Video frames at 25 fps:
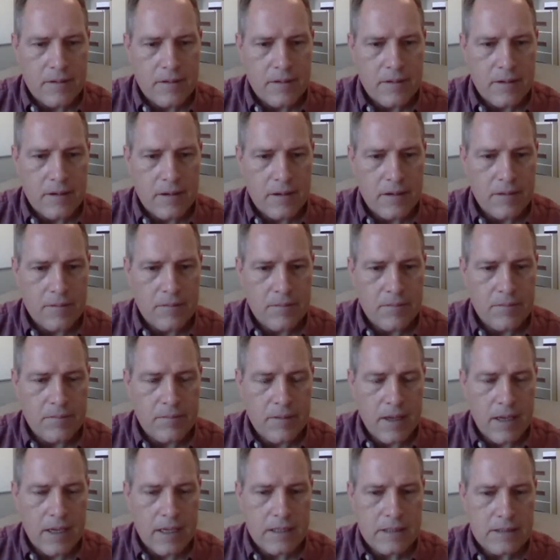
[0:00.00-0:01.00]

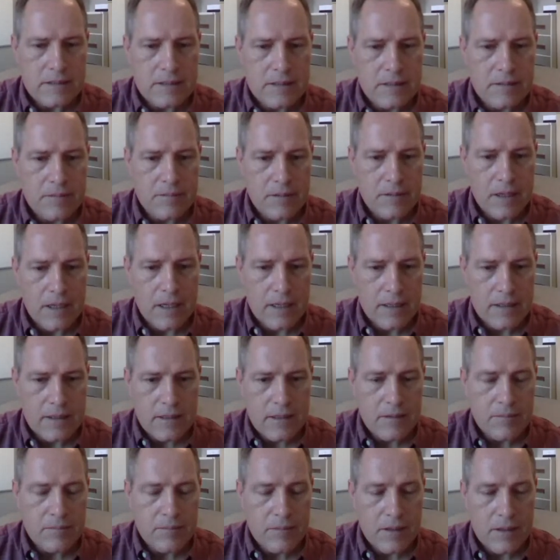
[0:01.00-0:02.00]

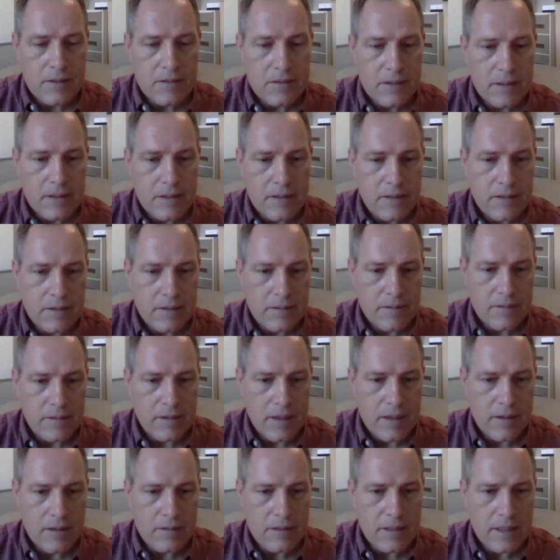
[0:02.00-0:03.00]
electric motor
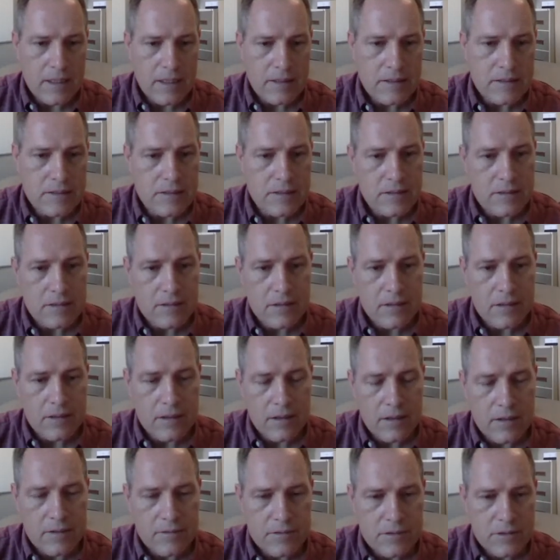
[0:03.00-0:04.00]
rotates, the
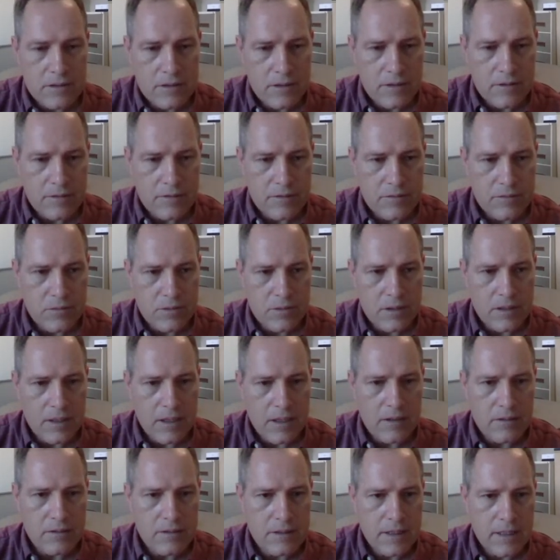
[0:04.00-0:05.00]
drive shaft will
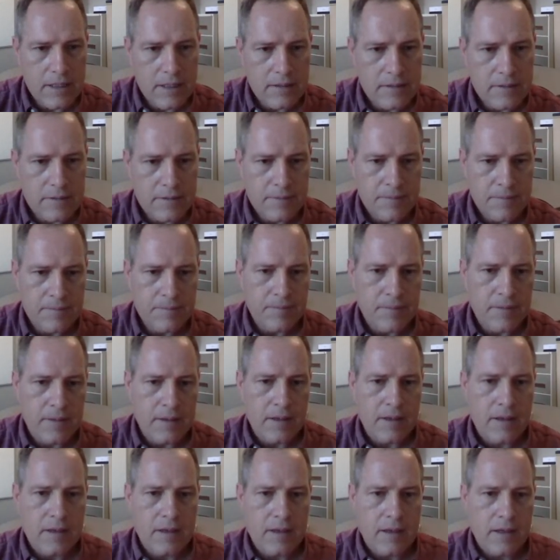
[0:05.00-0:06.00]
rotate.
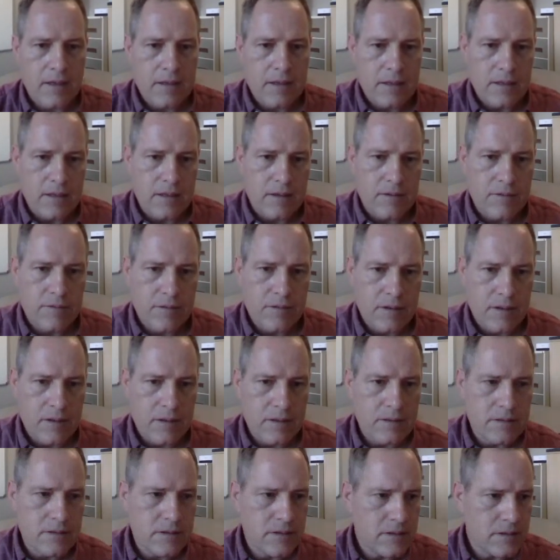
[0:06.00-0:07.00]
And if I
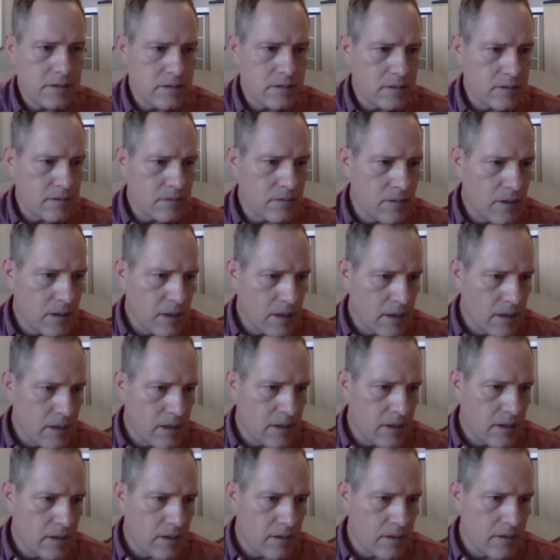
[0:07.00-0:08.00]
can just
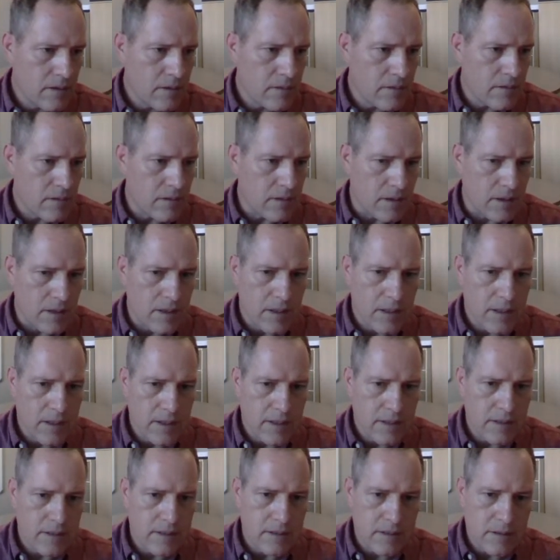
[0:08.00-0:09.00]
quickly
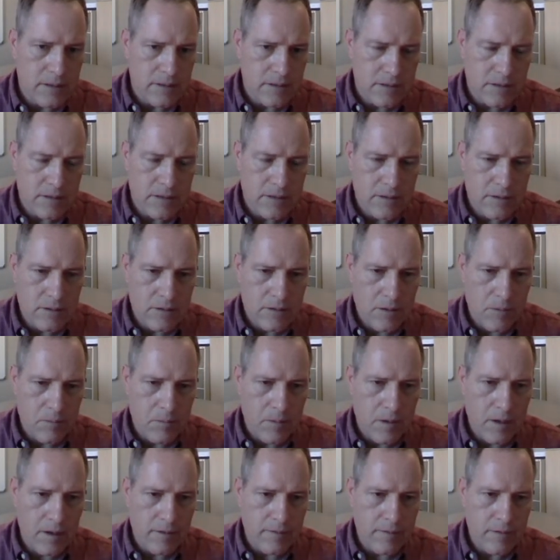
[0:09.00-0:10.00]
hide this
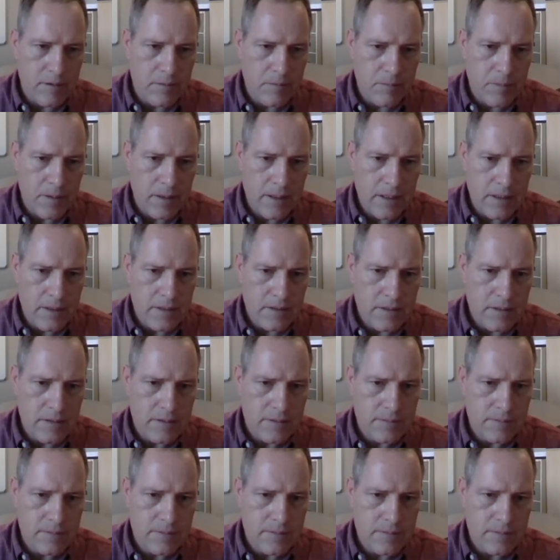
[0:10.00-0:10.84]
top cover plate.